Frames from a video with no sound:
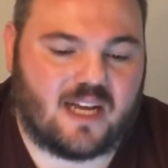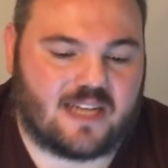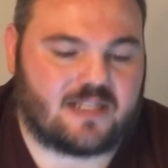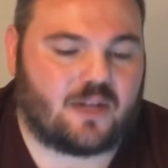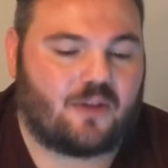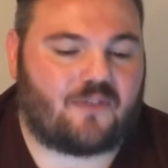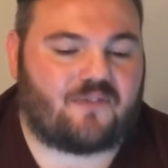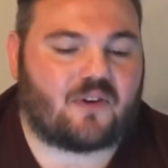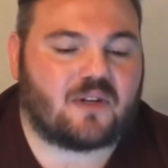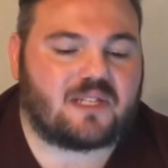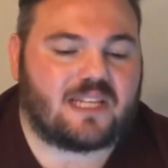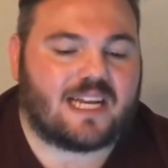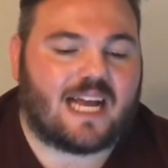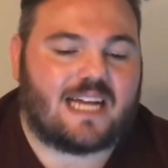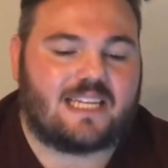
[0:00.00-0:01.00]
And so the first
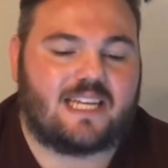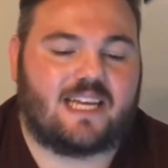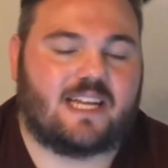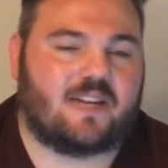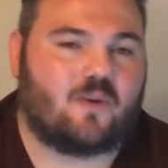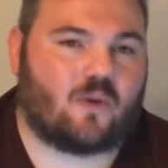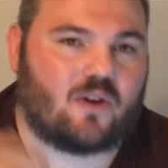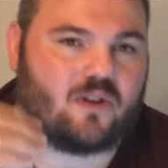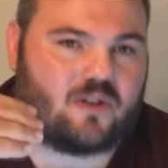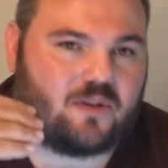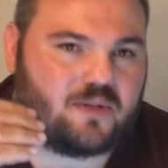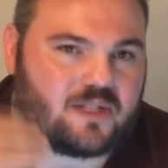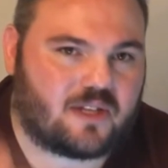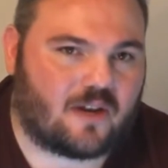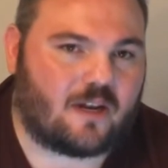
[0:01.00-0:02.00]
thing I did in order to
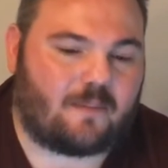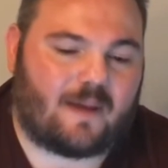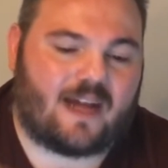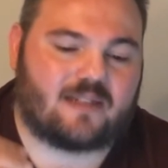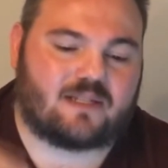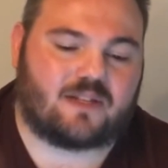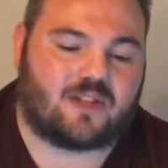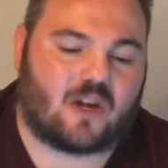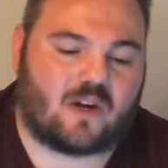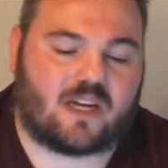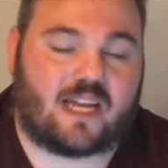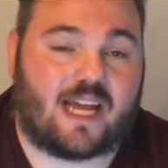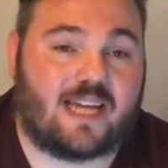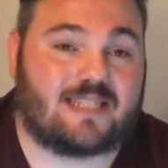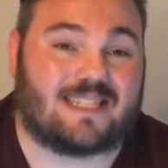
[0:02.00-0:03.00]
lose 30 pounds in 30
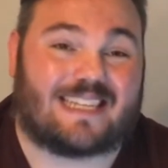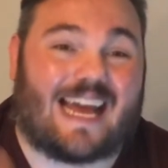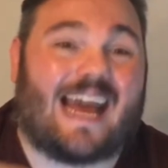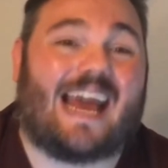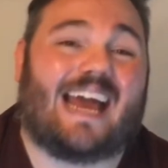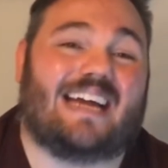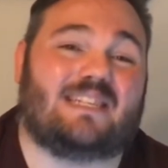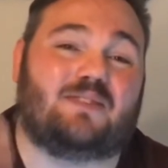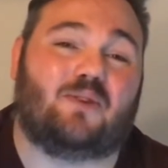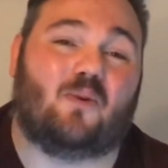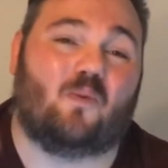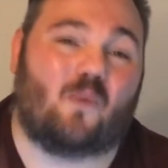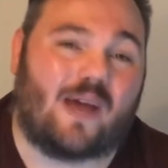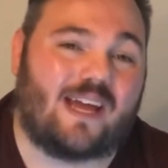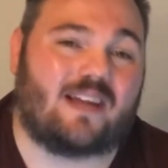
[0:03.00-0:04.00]
days is I had to
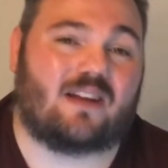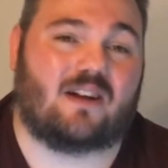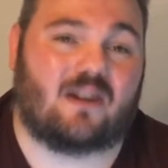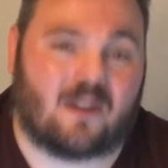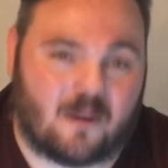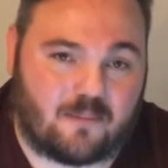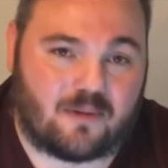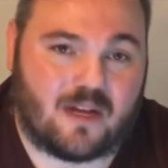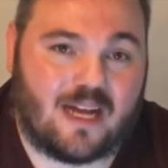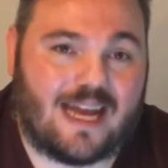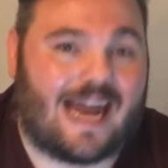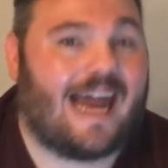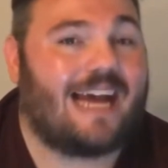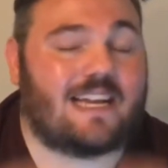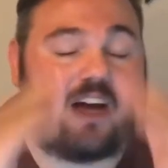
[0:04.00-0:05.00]
wake up.
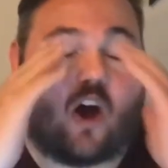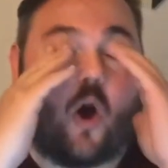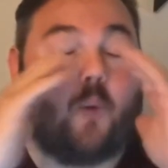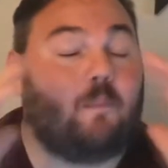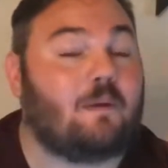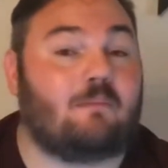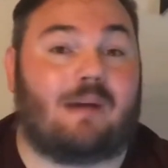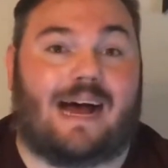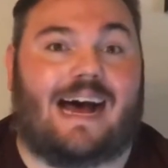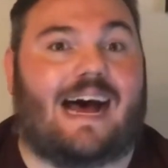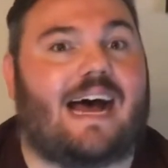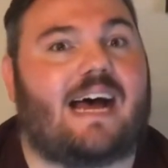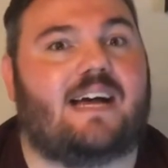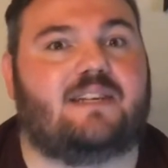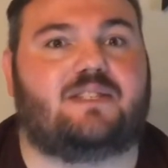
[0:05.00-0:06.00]
I had to open my
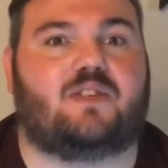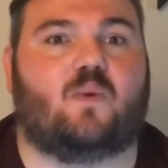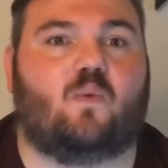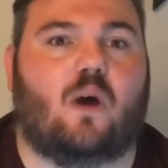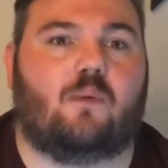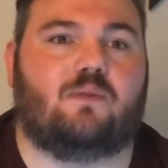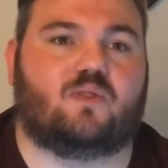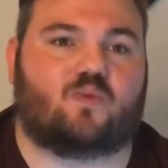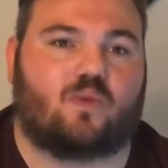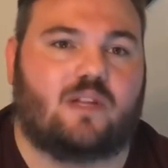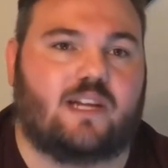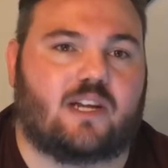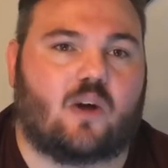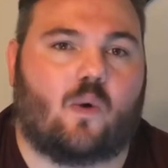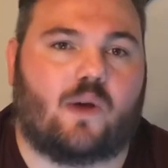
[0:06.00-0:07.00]
eyes to what was
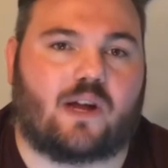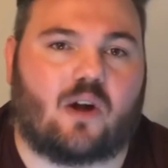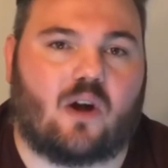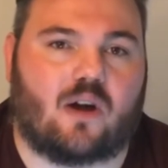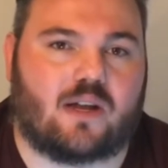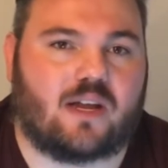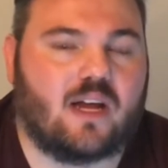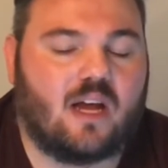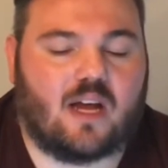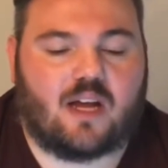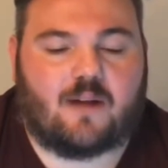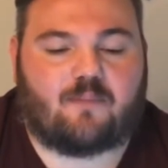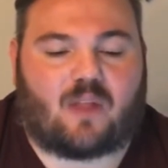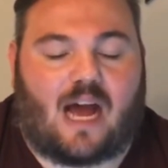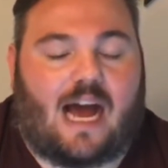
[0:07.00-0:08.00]
really going on.
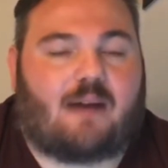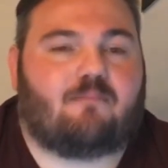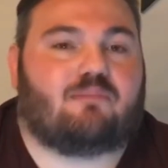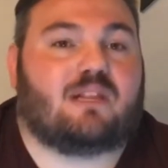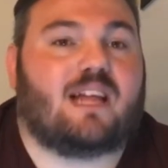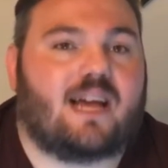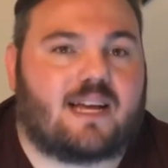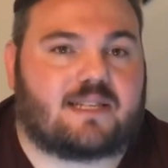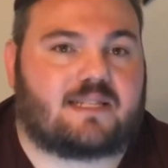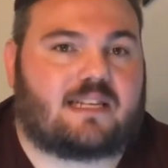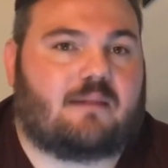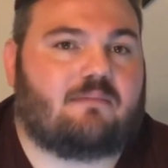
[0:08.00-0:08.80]
I'm blessed.